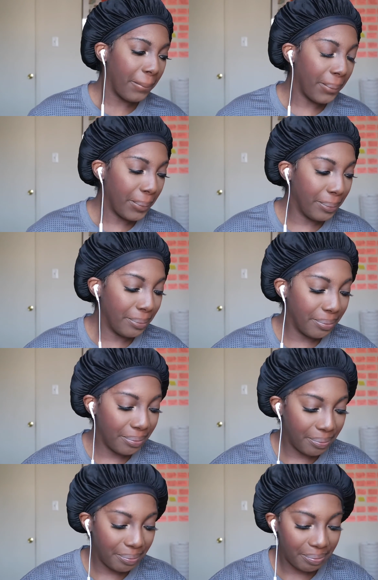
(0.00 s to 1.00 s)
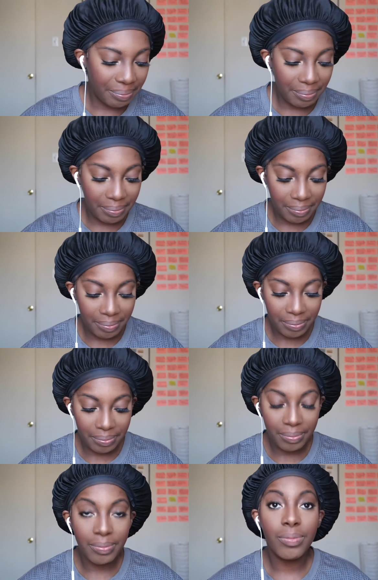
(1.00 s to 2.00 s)

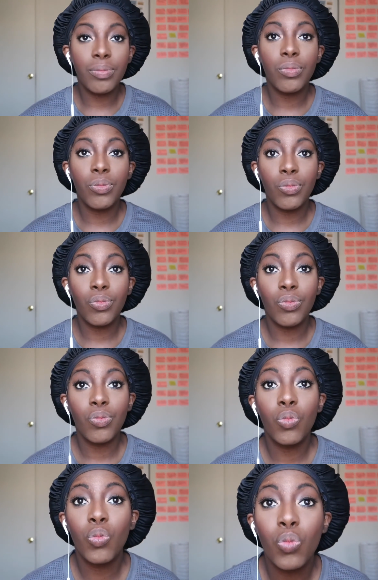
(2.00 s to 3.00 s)
(silence)